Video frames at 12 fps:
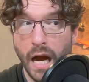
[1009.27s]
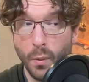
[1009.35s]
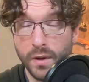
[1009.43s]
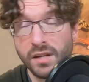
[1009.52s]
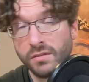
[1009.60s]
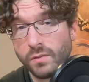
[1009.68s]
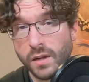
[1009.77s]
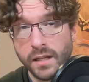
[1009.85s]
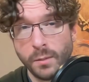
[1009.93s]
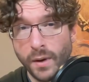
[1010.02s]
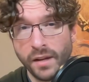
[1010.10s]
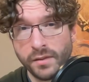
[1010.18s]
which is really
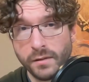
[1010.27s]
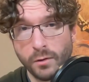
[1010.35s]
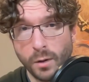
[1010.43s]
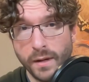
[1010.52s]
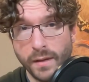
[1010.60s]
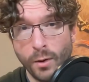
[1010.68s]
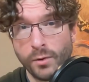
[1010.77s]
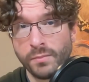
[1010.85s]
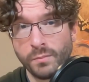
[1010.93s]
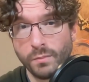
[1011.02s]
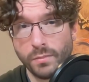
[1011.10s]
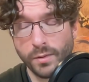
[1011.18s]
depressing for me. There were
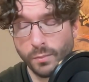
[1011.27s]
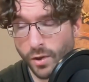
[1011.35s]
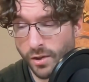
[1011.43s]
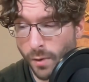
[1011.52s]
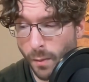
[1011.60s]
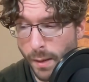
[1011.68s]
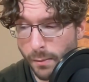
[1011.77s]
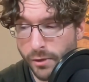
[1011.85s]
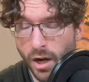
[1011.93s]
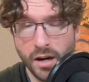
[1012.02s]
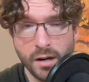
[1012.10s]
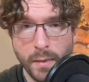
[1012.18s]
some really smart people
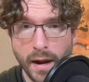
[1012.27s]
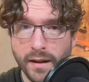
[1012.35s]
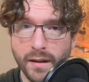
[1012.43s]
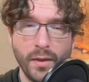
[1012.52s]
talking about it,